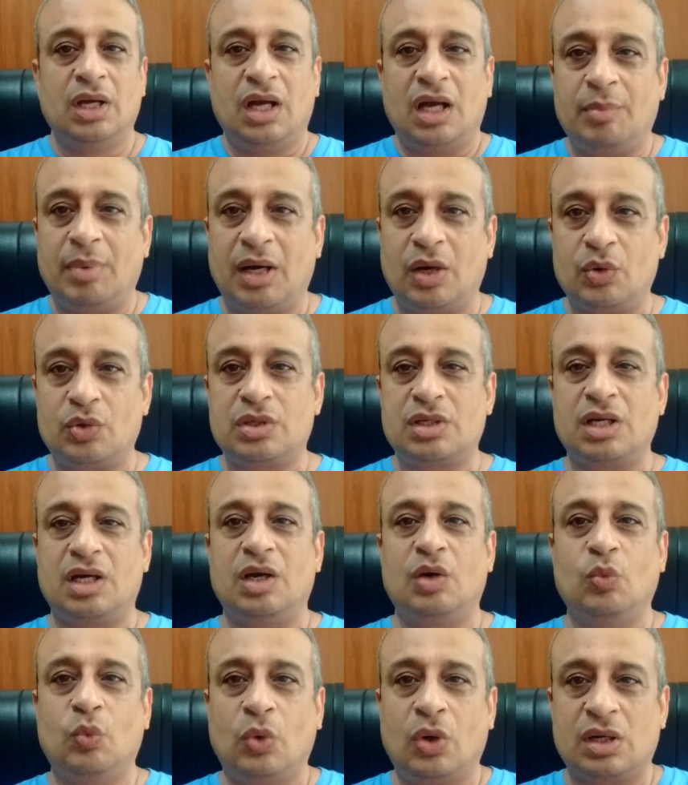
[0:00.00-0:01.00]
about
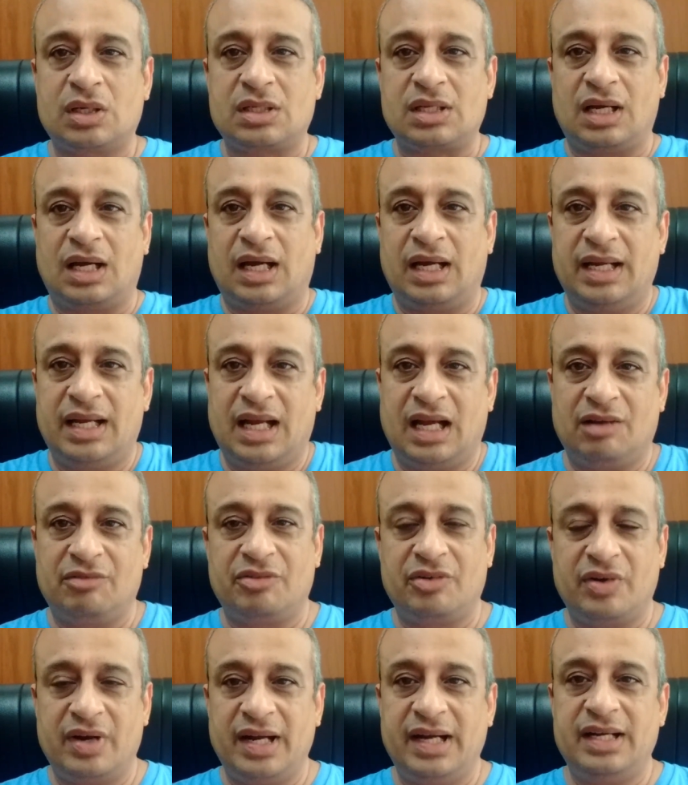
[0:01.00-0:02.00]
what I have
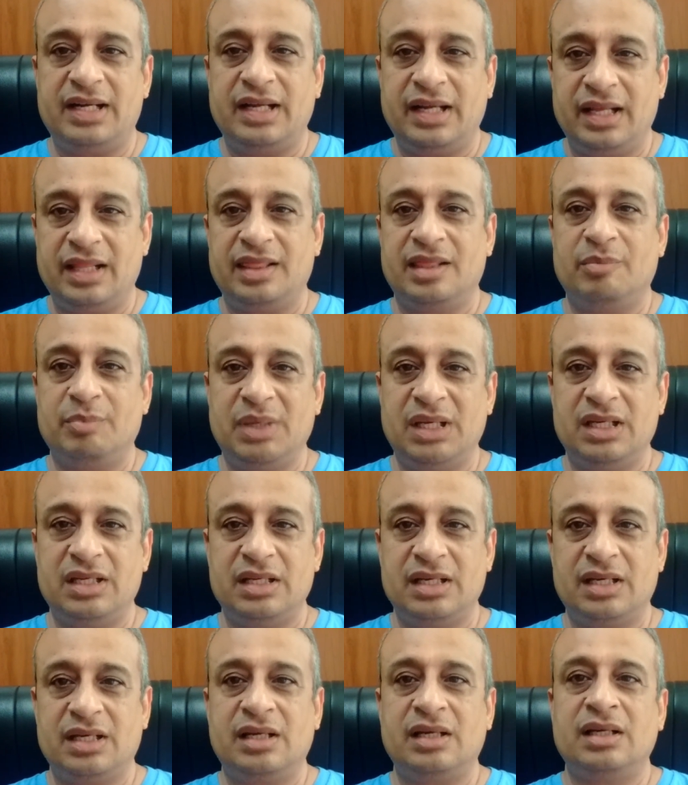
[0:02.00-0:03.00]
read in the
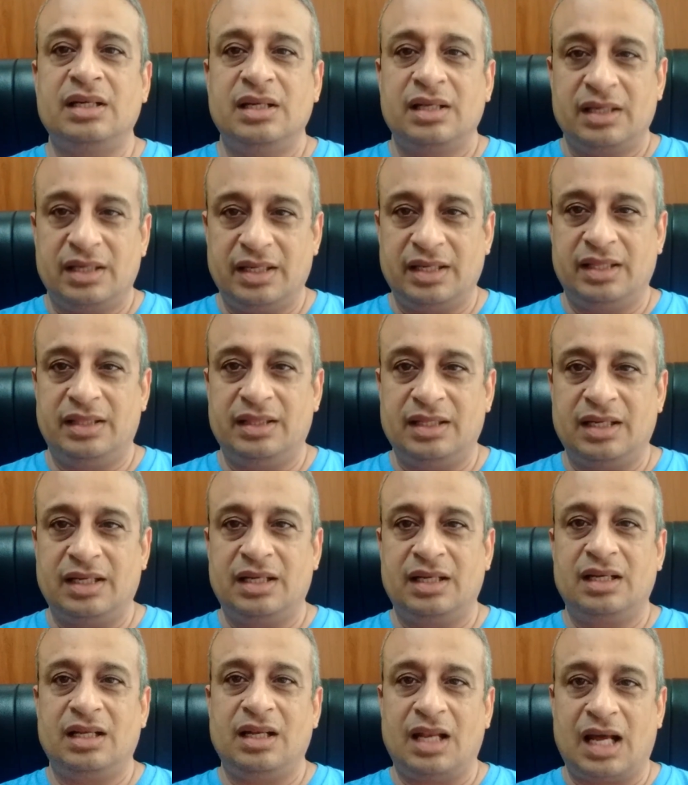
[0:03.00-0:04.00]
media in
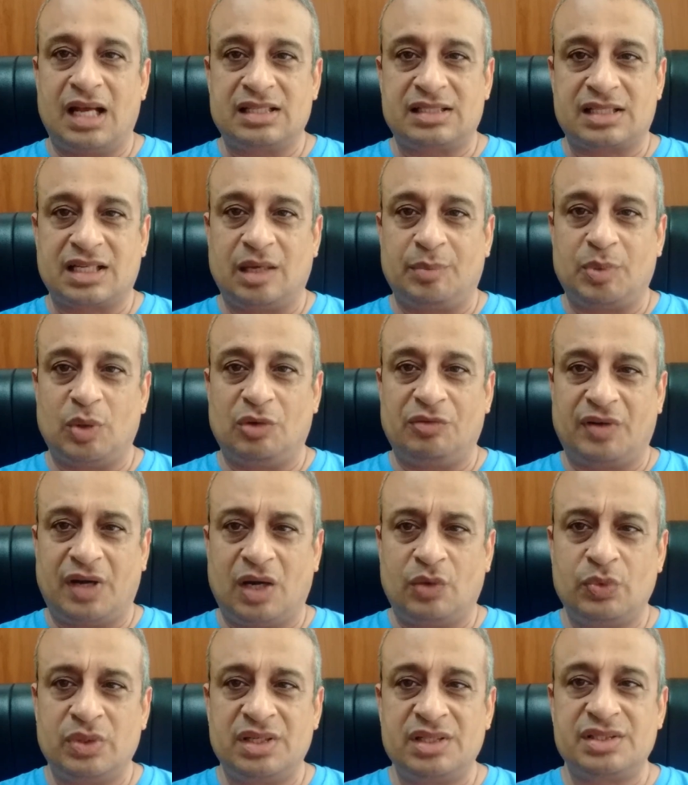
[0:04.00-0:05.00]
the last couple of
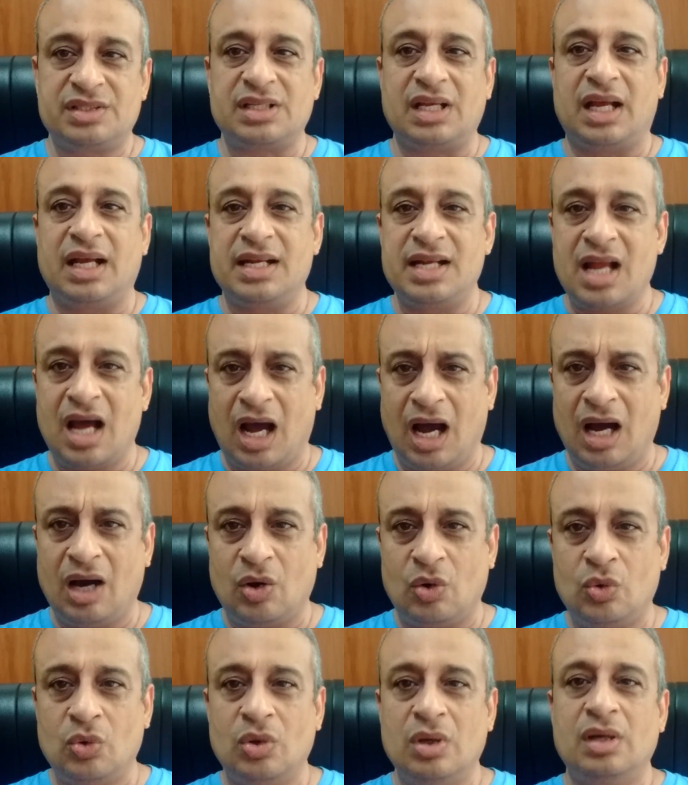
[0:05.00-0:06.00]
hours and
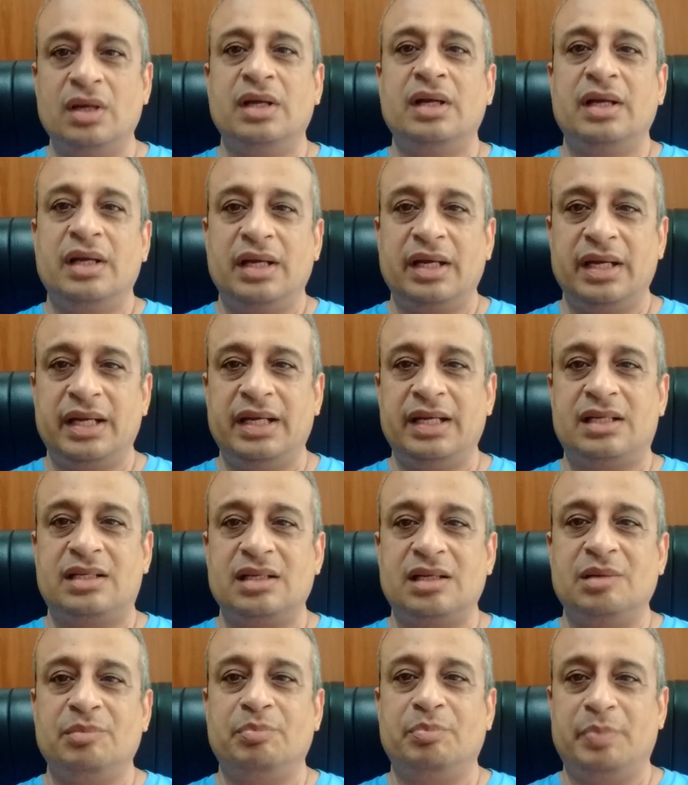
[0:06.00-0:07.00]
how it
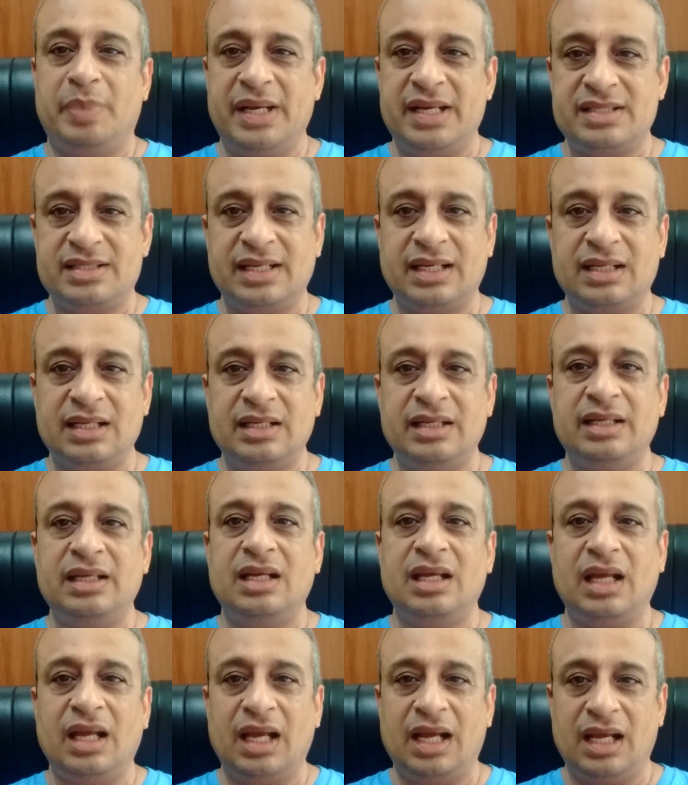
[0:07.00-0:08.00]

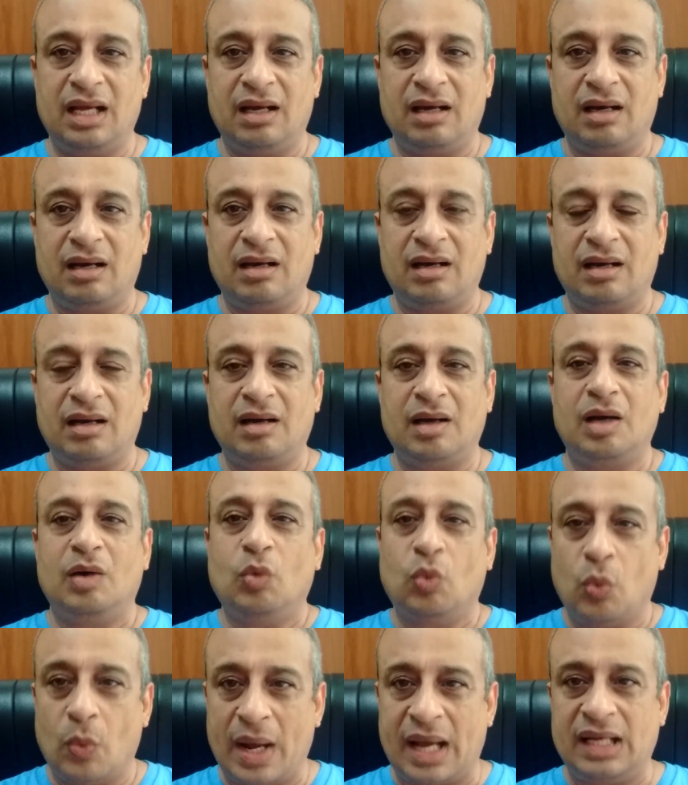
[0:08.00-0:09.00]
basically
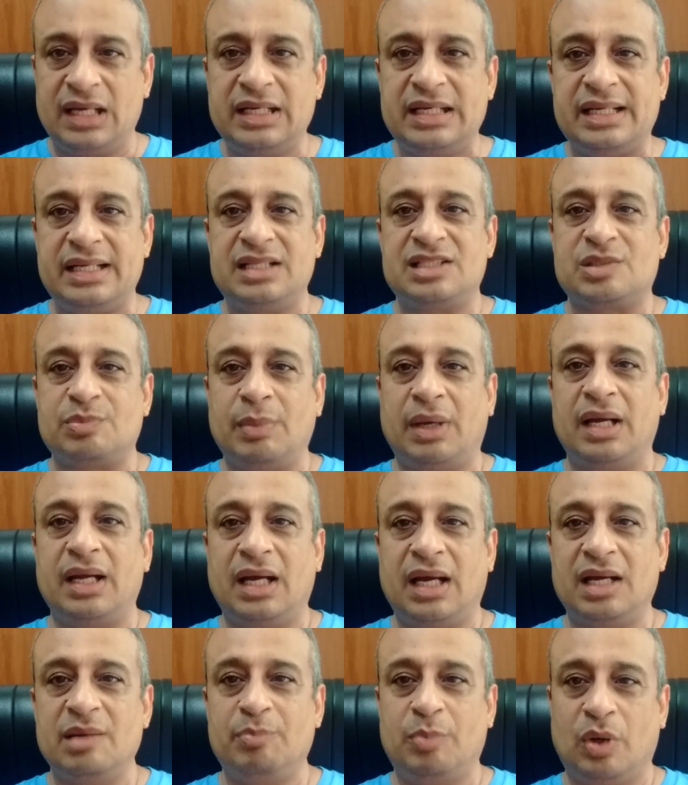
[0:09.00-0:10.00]
validates my
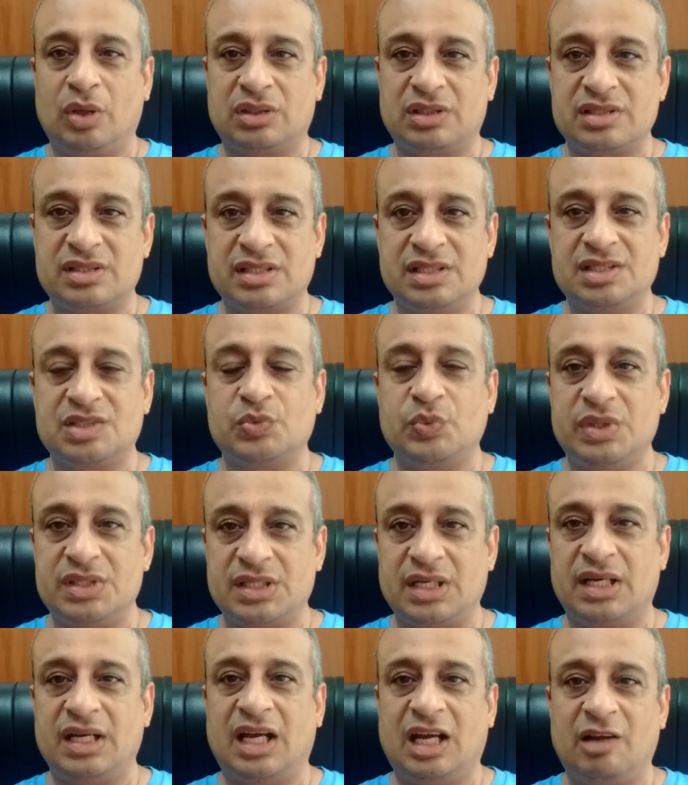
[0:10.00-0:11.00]
hypothesis, which
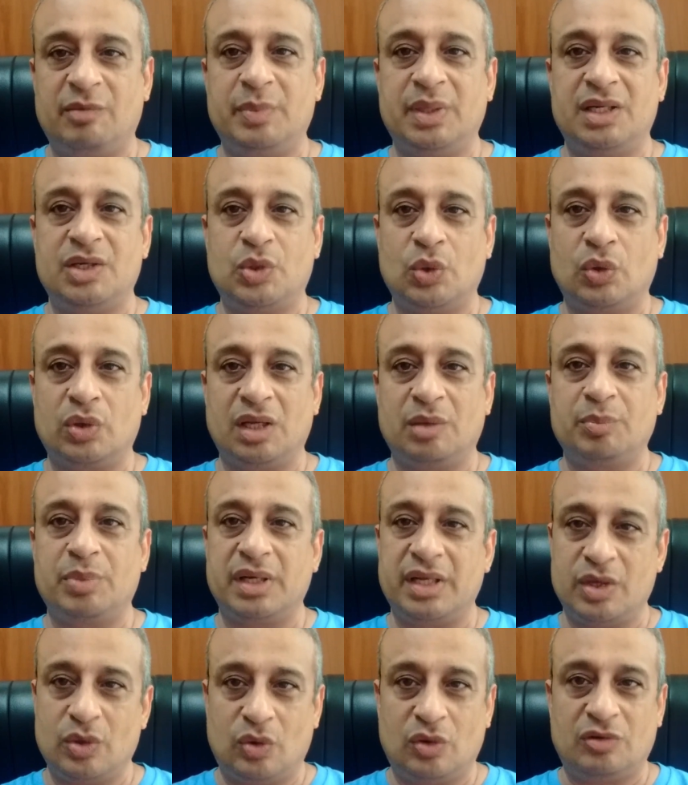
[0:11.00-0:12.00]
I have been talking
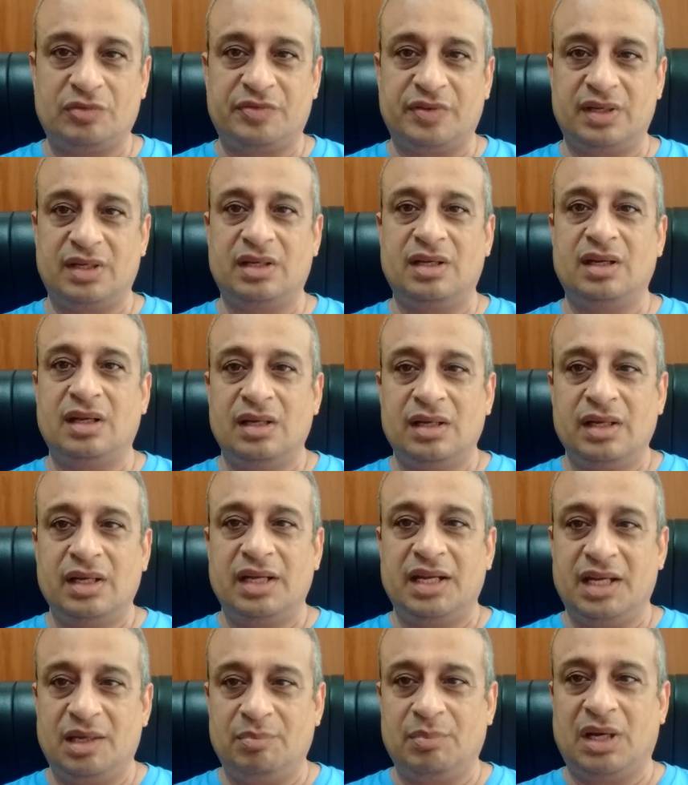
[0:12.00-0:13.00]
pretty often
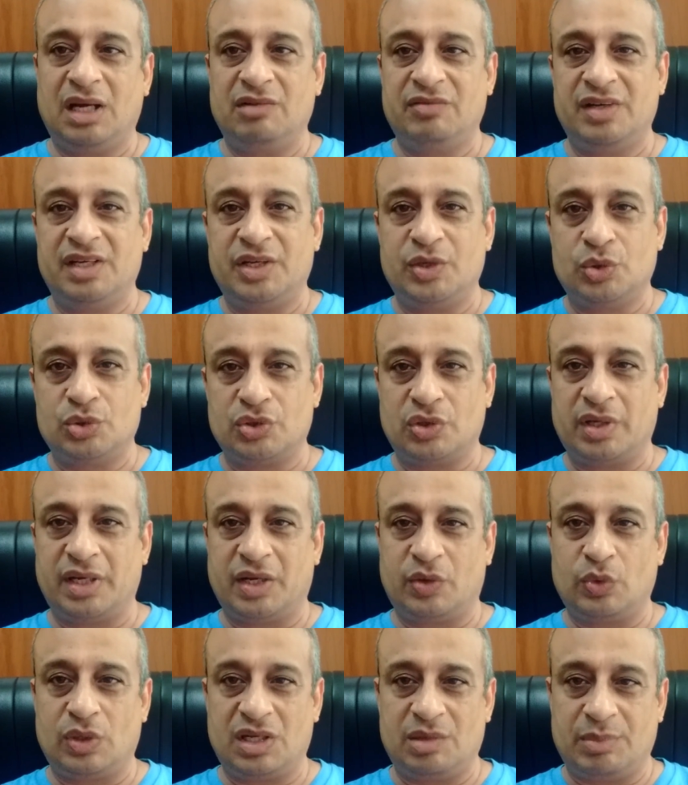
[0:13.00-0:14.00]
in my videos on
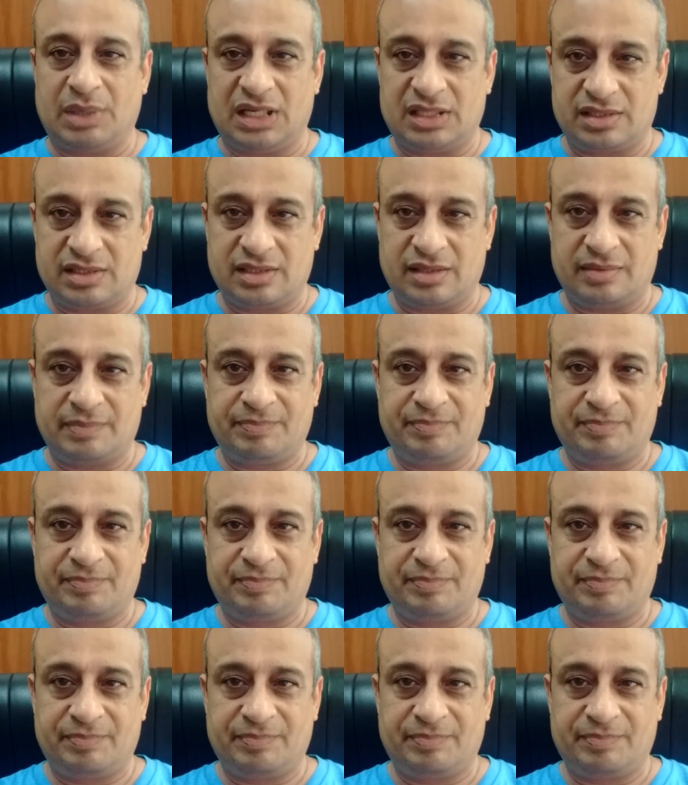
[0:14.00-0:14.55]
Equity Master.